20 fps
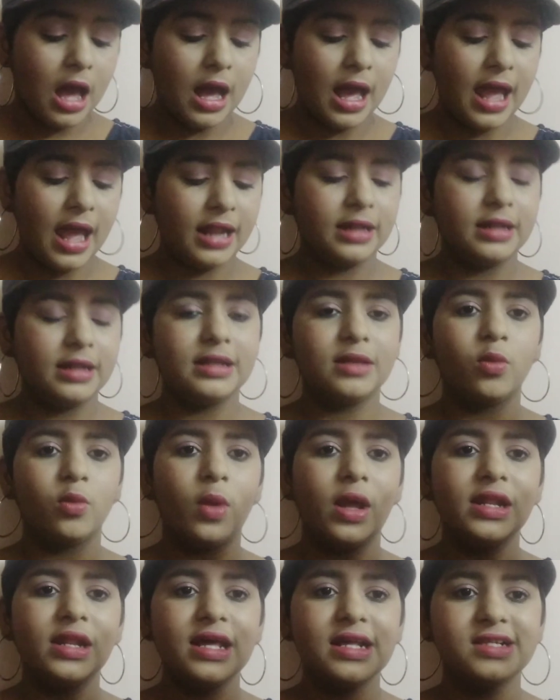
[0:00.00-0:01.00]
And
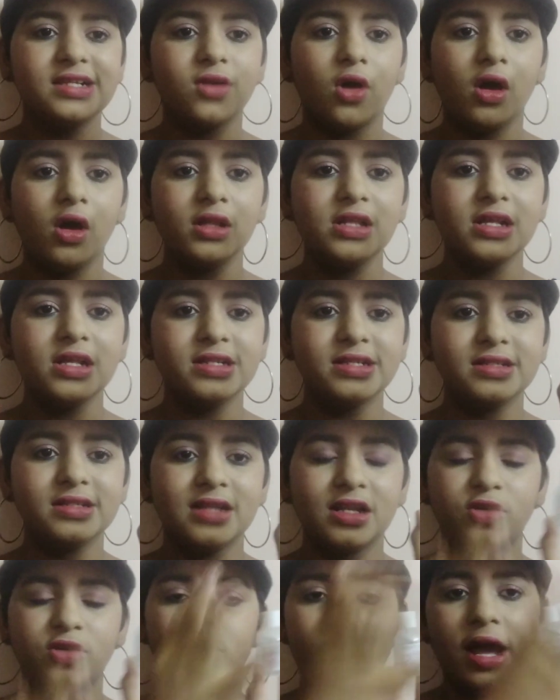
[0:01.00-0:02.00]
when I saw this in
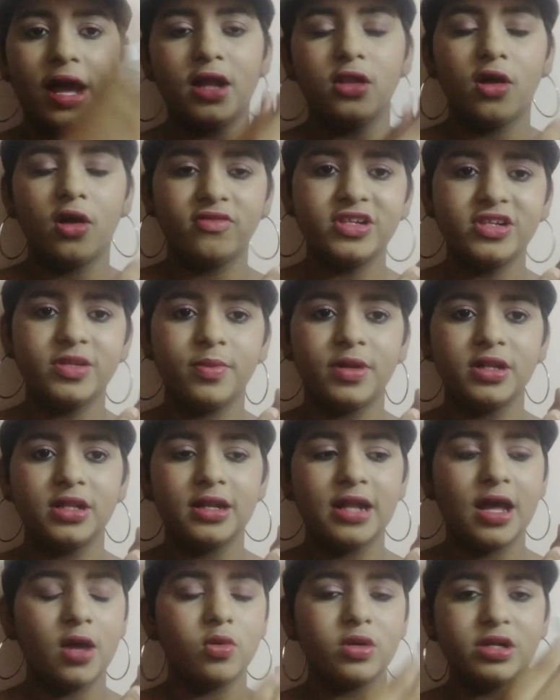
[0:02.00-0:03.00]
the trial of
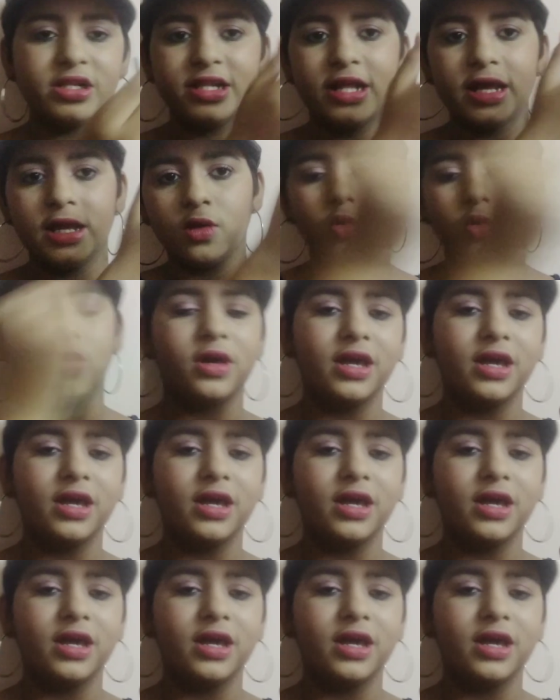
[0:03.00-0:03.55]
Smytten, I was like,